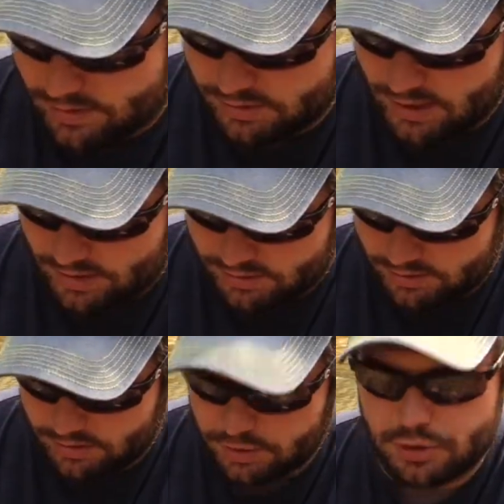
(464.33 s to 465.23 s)
is
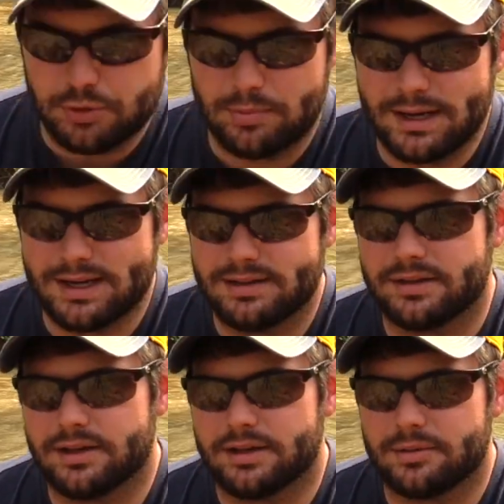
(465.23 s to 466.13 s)
actually a new bait
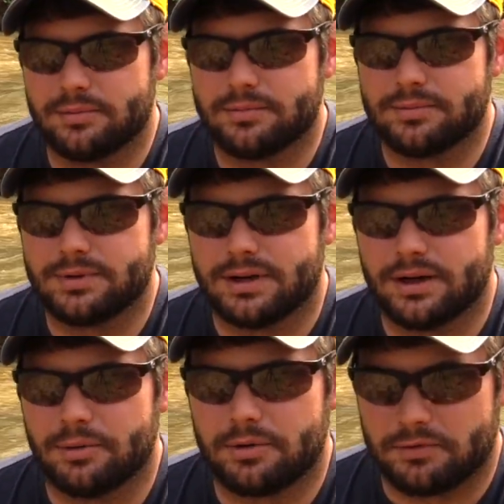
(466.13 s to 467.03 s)
that
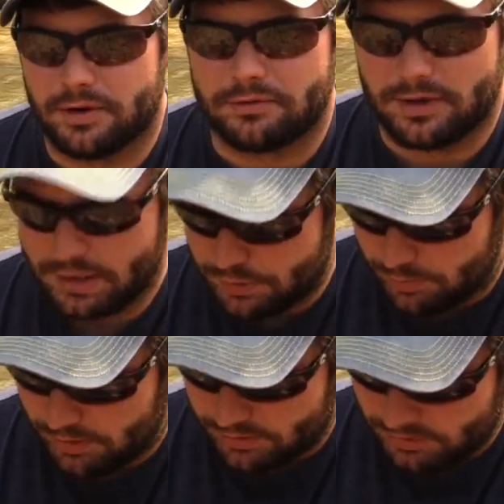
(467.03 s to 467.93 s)
one of our fine
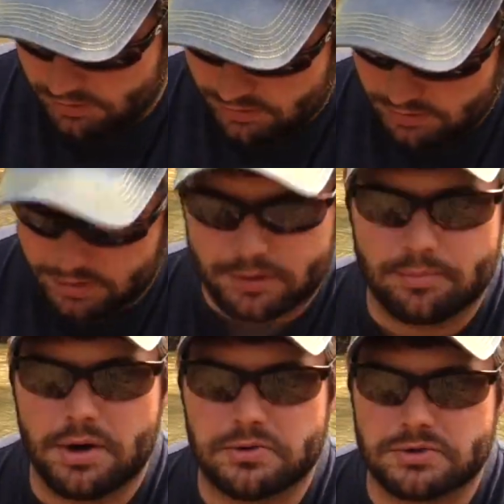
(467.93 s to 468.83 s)
sponsors,
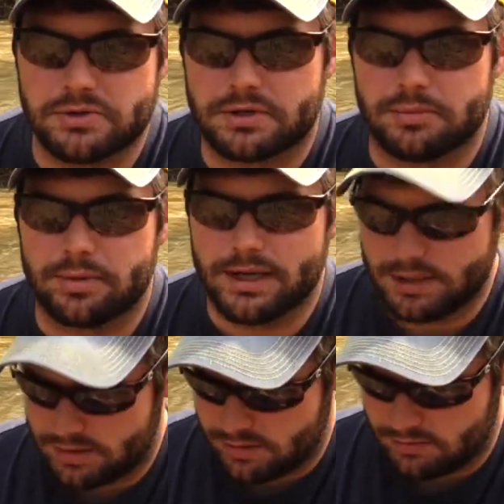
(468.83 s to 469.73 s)
Beauzooka
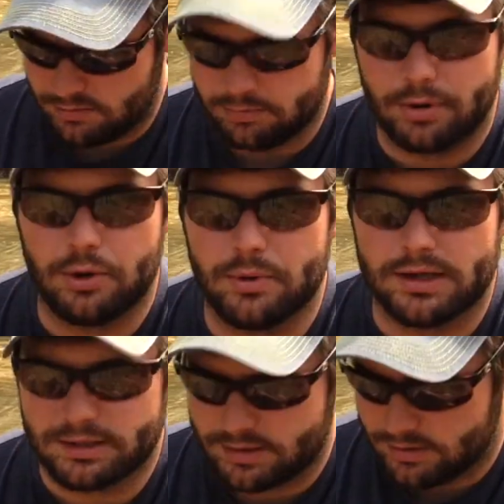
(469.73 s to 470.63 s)
Baits, Bo
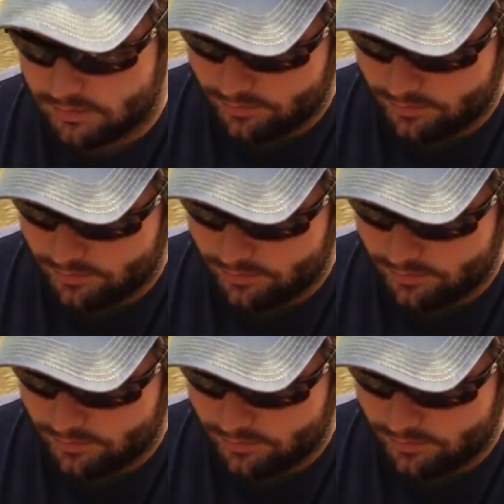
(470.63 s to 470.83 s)
Whittington,